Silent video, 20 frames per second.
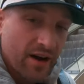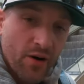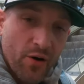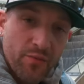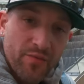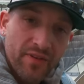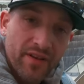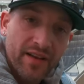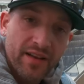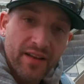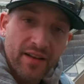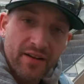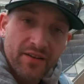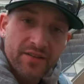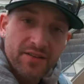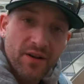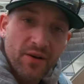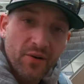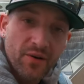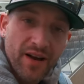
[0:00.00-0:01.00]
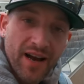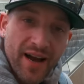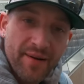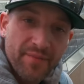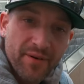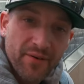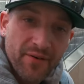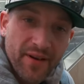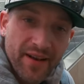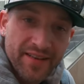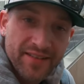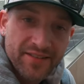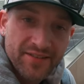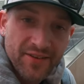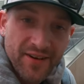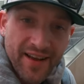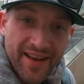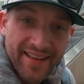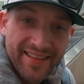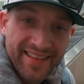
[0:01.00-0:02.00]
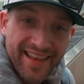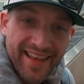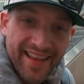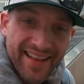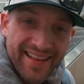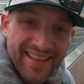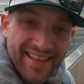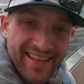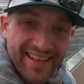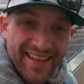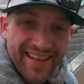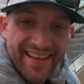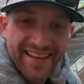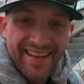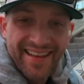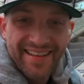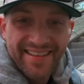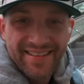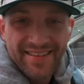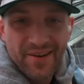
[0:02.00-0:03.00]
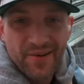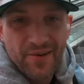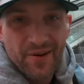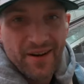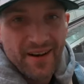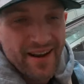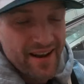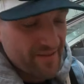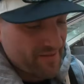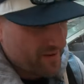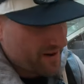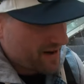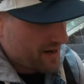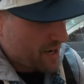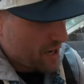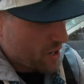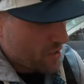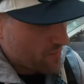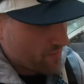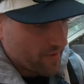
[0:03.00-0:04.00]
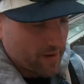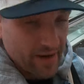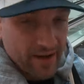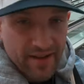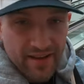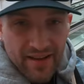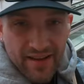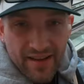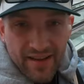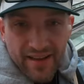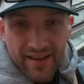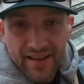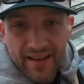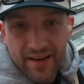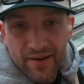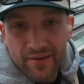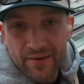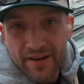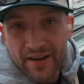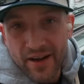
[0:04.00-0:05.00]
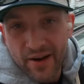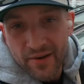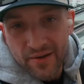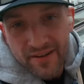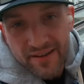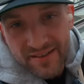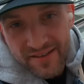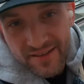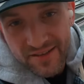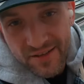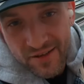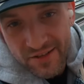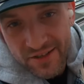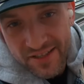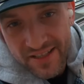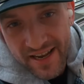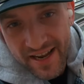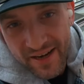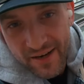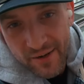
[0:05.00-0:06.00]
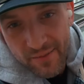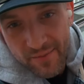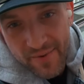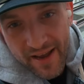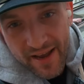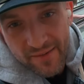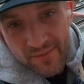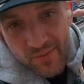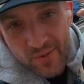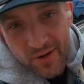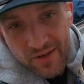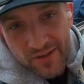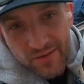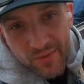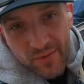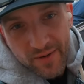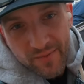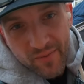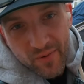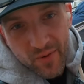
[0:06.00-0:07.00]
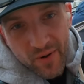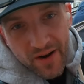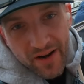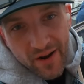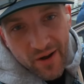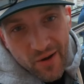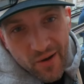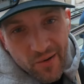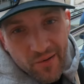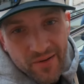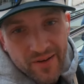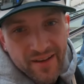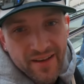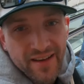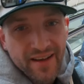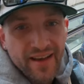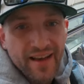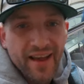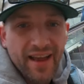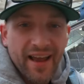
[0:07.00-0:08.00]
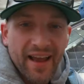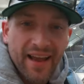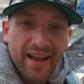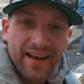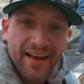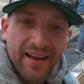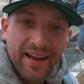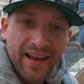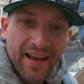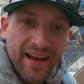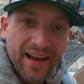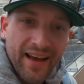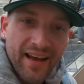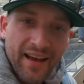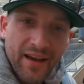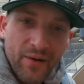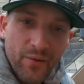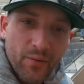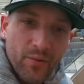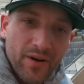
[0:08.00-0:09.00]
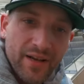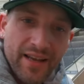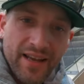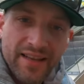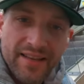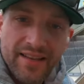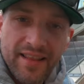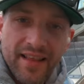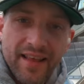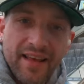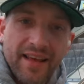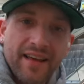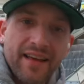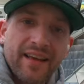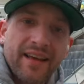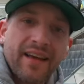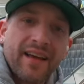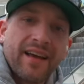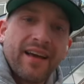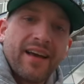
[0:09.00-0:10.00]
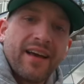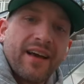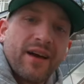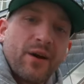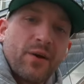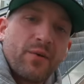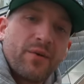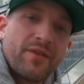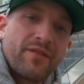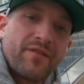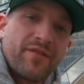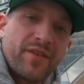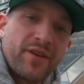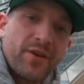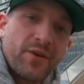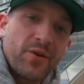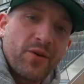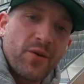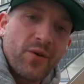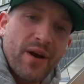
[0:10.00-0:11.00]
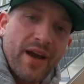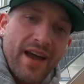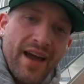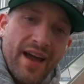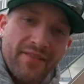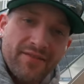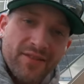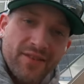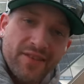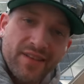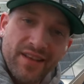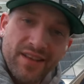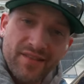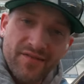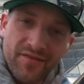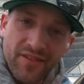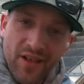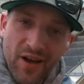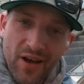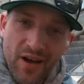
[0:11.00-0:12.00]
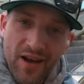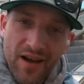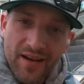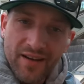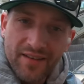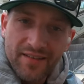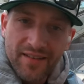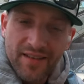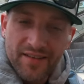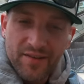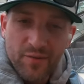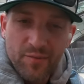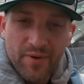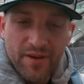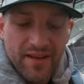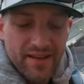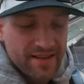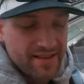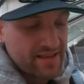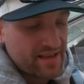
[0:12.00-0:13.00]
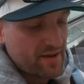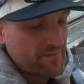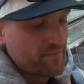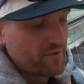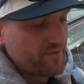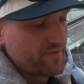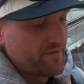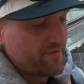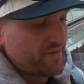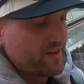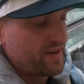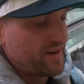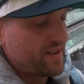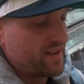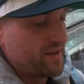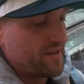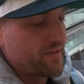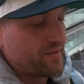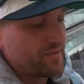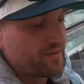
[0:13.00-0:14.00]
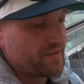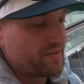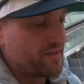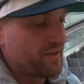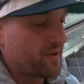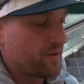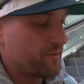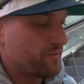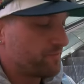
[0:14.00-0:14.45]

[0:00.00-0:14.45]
hopefully there's no copyright strike that is going on right now but here we go this is your shattered backboard 3.0 and uh, we'll get the review after this vlog this will be a separate video so